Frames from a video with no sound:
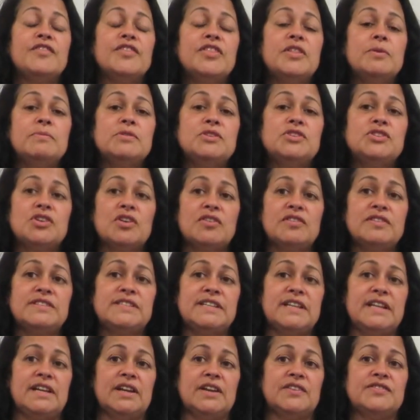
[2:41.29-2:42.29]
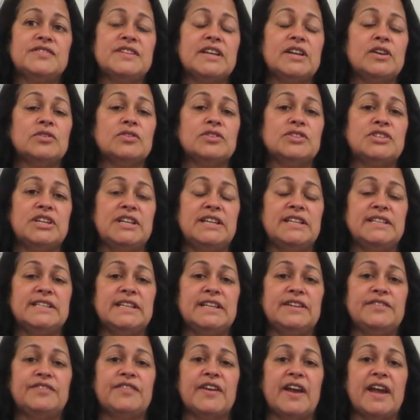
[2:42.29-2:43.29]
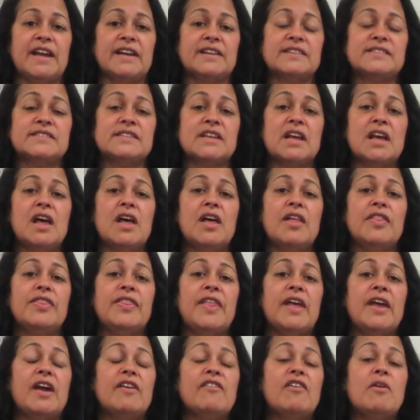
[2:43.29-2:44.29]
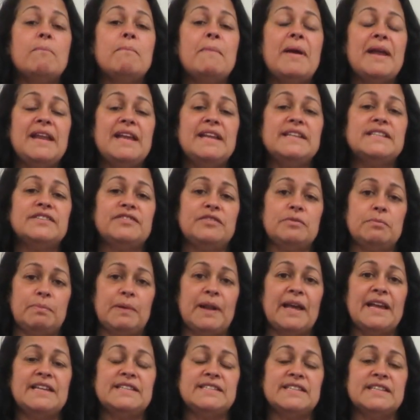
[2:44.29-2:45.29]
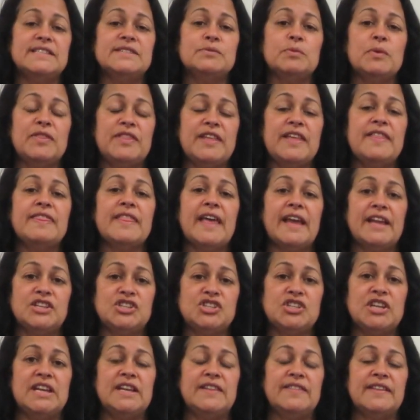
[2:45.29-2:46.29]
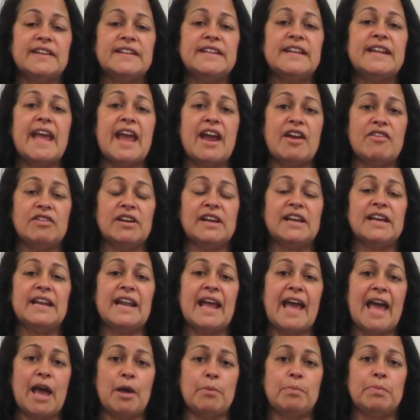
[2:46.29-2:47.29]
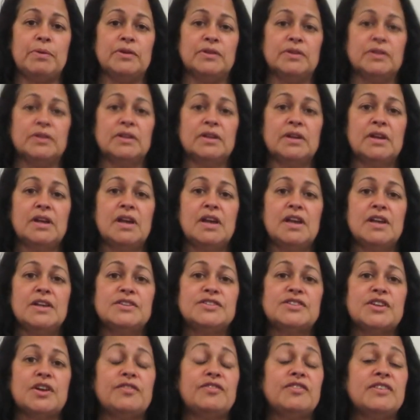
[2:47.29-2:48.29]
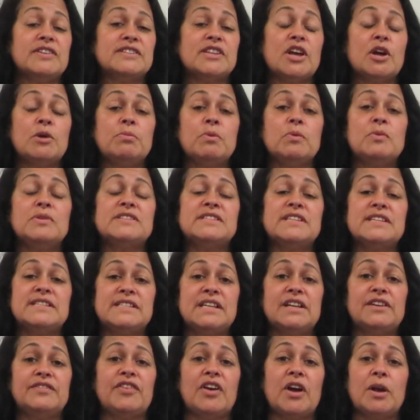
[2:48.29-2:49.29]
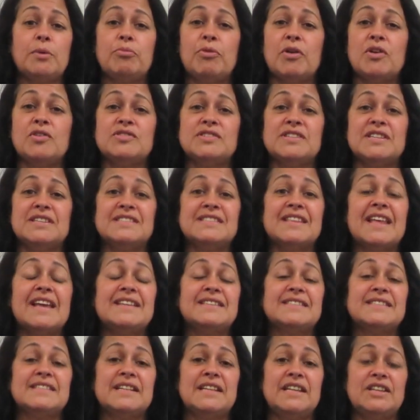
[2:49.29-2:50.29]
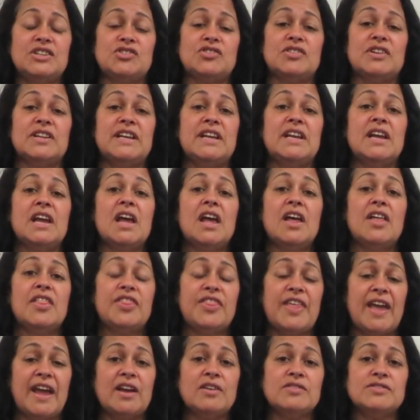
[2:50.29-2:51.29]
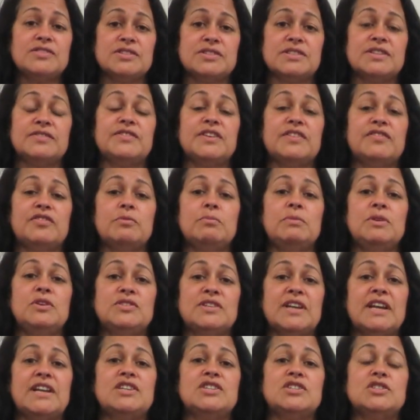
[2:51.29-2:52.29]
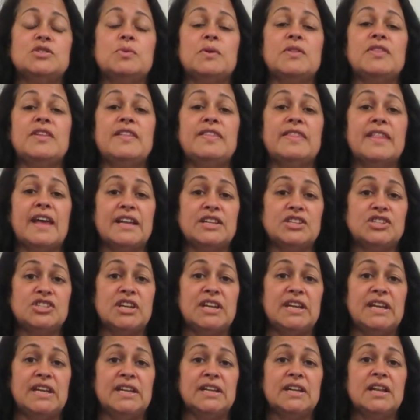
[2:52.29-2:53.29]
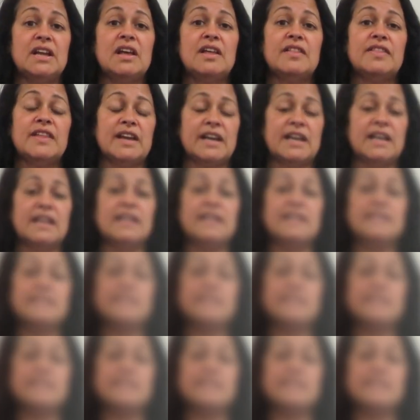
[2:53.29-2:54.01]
For the majority of single gene defects, there are many different places within that gene that an error can happen. So, for example, with cystic fibrosis, there's literally thousands of different mutations within that gene that can